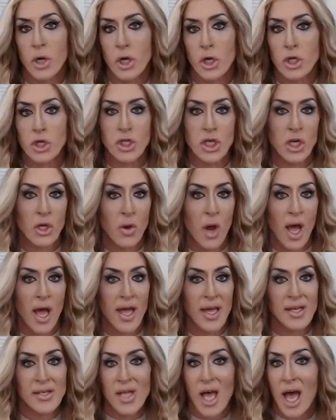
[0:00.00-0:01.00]
where she
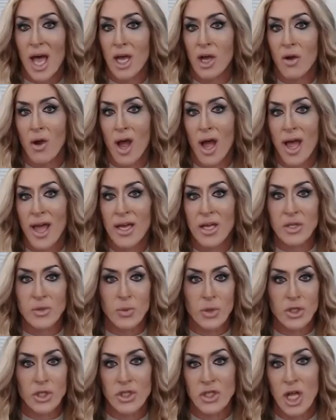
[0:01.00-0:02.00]
cries, I cry, because
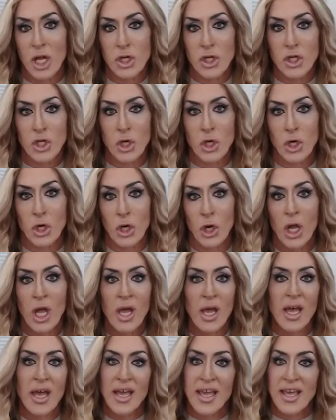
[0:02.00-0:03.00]
we're just not sure
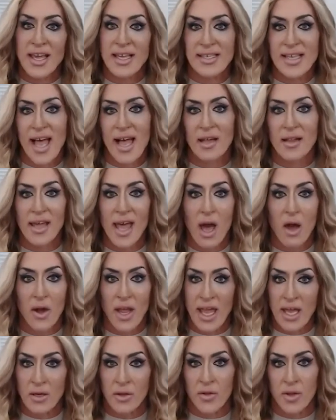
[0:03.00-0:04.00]
exactly how to
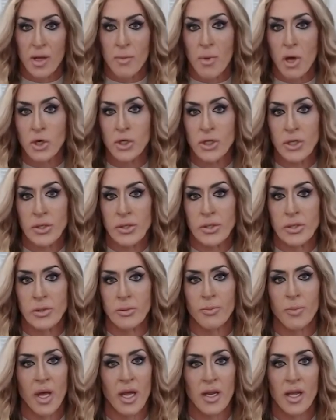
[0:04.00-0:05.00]
handle the emotions.
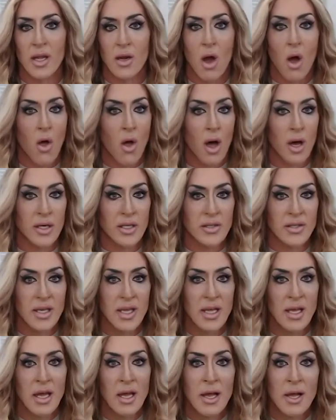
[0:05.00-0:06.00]
But in all
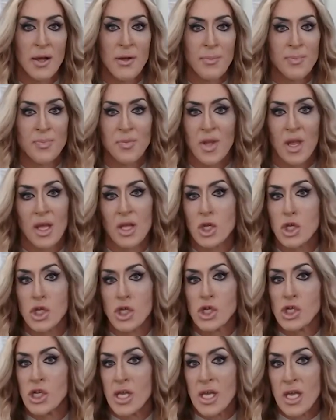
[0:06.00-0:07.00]
honesty,
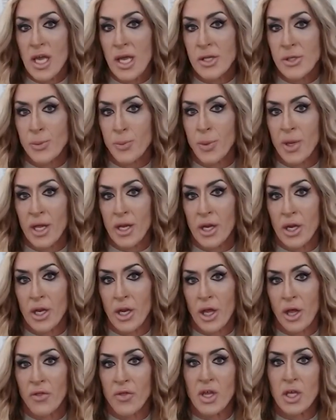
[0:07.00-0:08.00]
she has
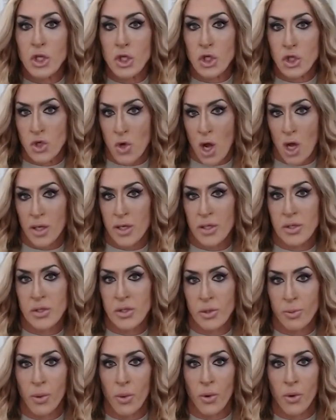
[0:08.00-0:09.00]
been the strongest
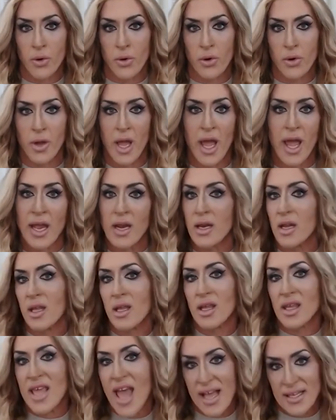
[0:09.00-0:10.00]
supporter. And
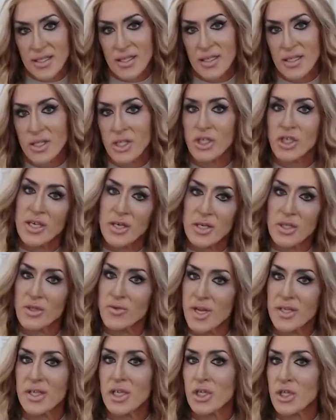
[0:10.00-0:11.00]
yes, she is
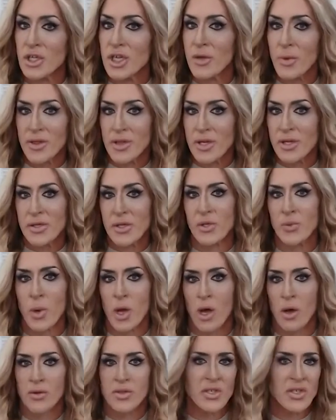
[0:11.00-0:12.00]
transitioning with this as
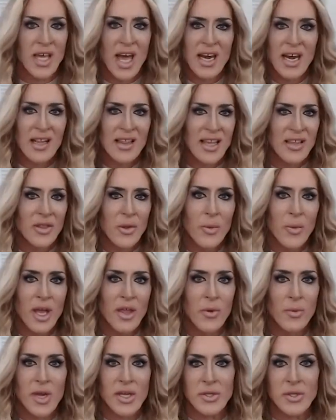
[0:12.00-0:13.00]
well, just kind of like the way
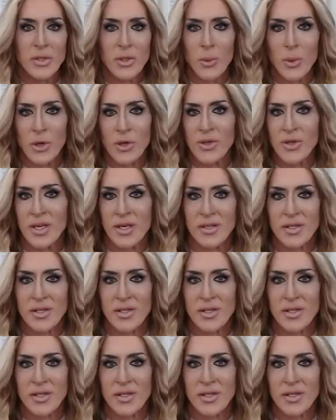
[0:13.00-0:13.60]
the rest of the world